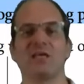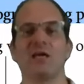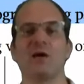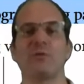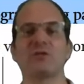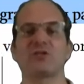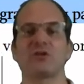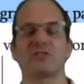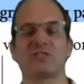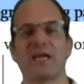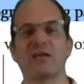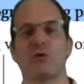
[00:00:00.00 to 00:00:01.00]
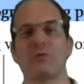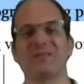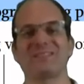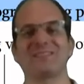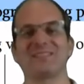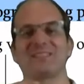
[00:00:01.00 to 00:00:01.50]
which contain always
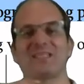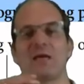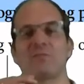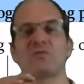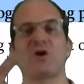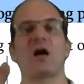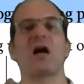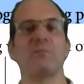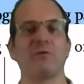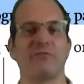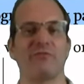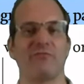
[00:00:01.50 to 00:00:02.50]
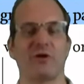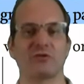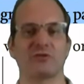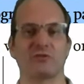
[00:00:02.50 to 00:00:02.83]
the same type of functions.